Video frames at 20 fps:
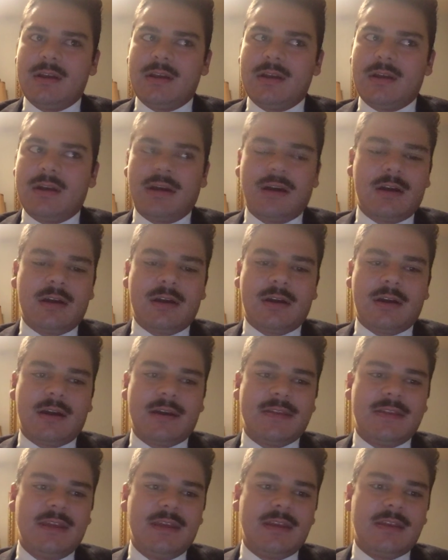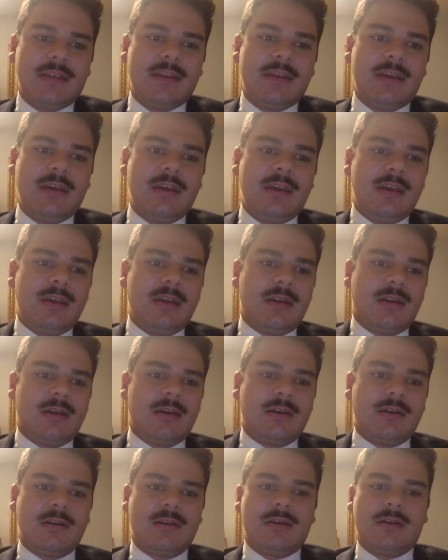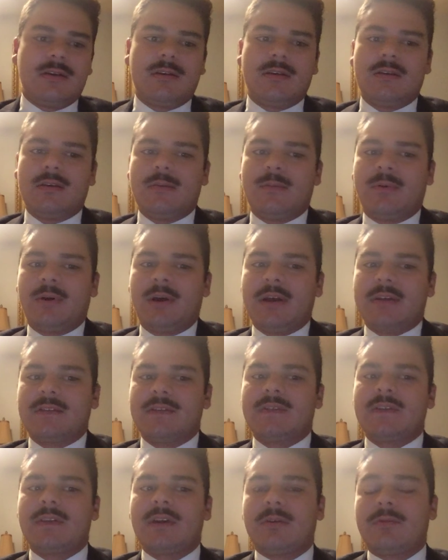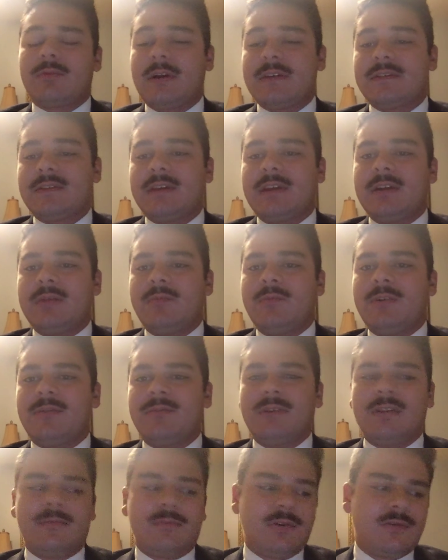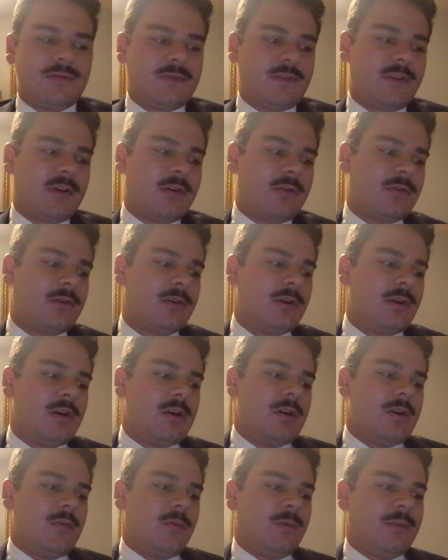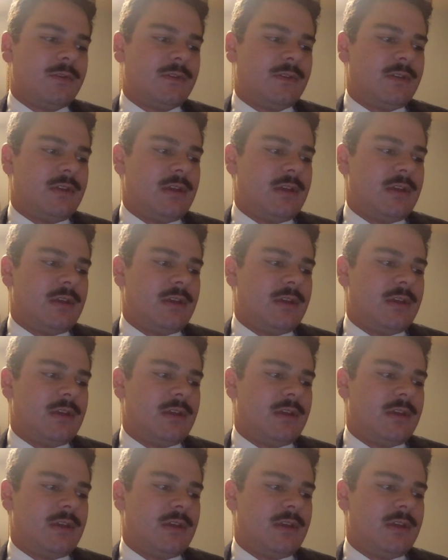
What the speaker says: I think the practice that resonated with me the most though was